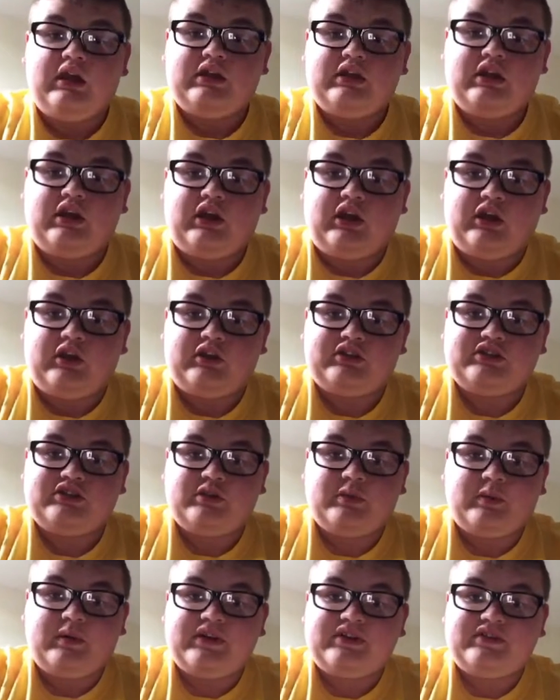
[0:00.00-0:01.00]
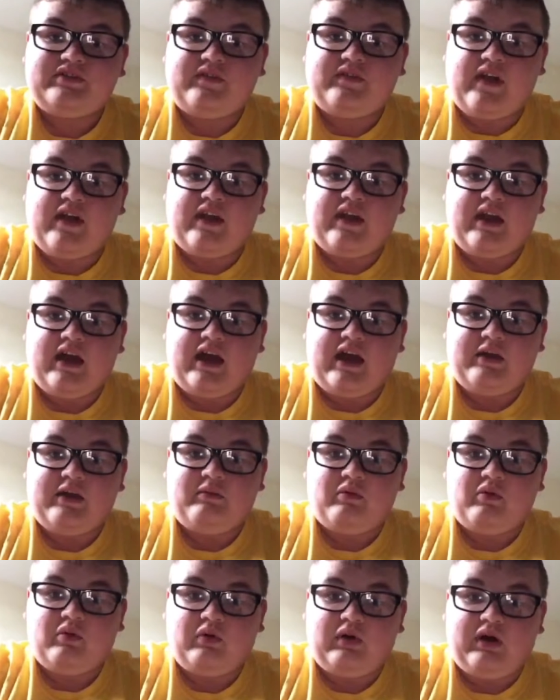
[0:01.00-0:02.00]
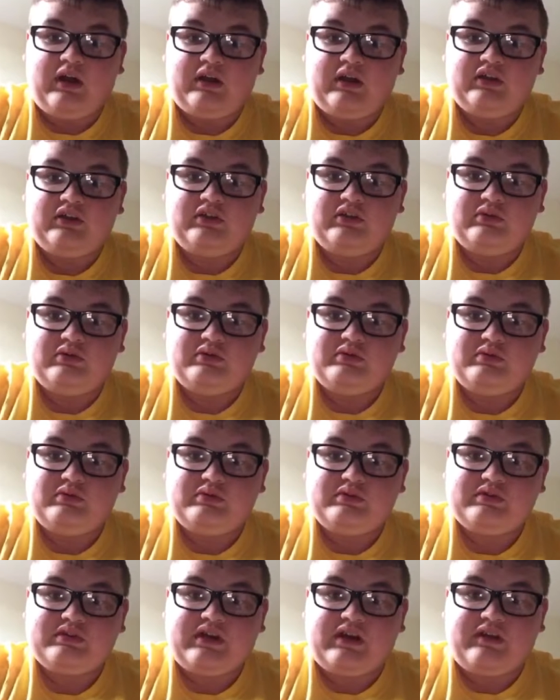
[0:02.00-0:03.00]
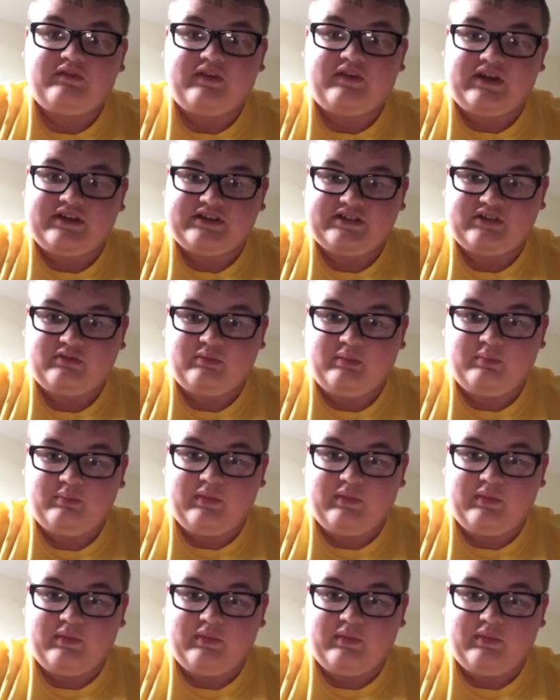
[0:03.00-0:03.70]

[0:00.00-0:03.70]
To which then I will let you kind of ask